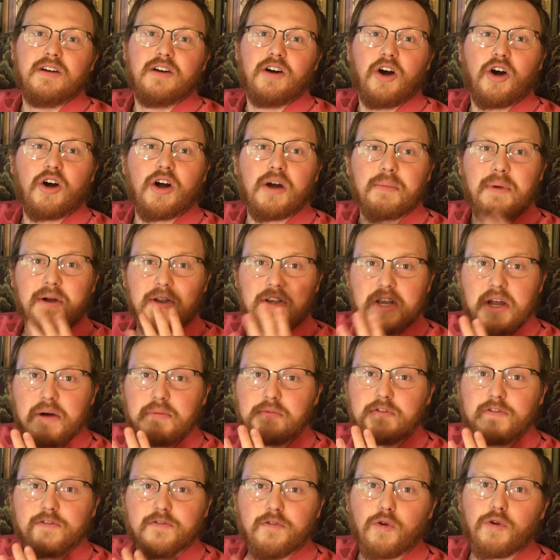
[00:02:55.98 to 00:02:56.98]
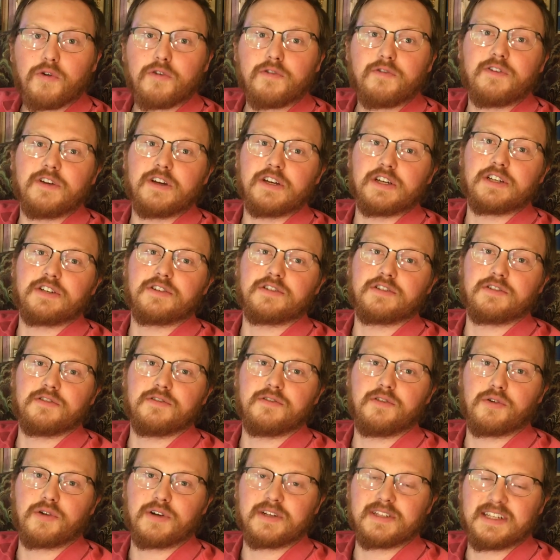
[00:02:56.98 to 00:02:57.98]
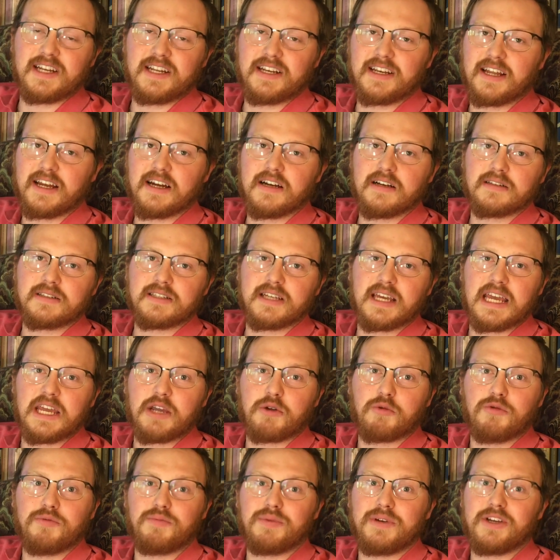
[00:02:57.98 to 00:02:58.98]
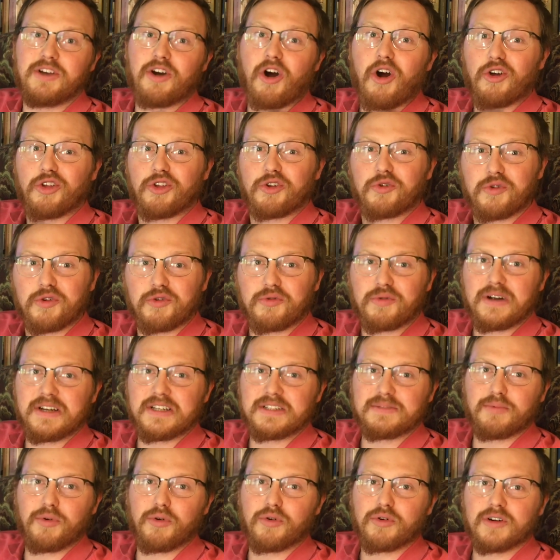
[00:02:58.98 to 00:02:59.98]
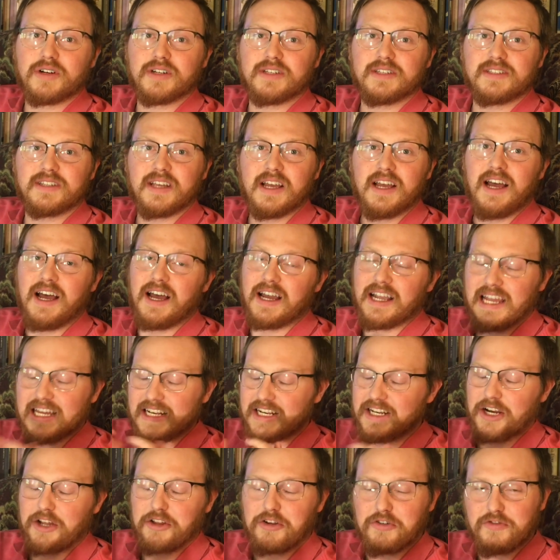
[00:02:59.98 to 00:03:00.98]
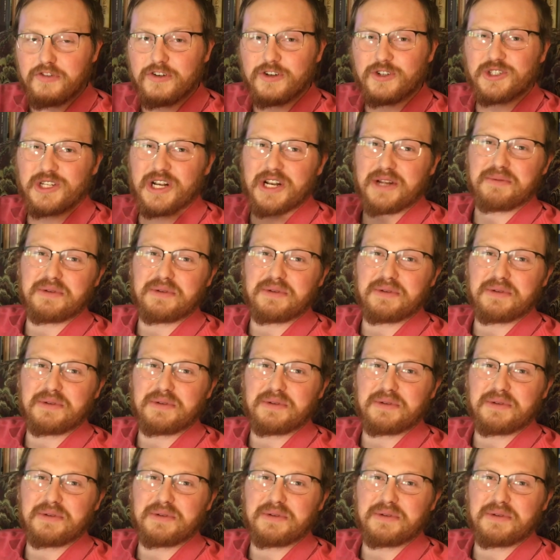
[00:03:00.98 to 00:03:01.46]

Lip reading: Alright, my number 4 fish for a 10-gallon tank would be Harlequin rasboras. Again, another fish that I'm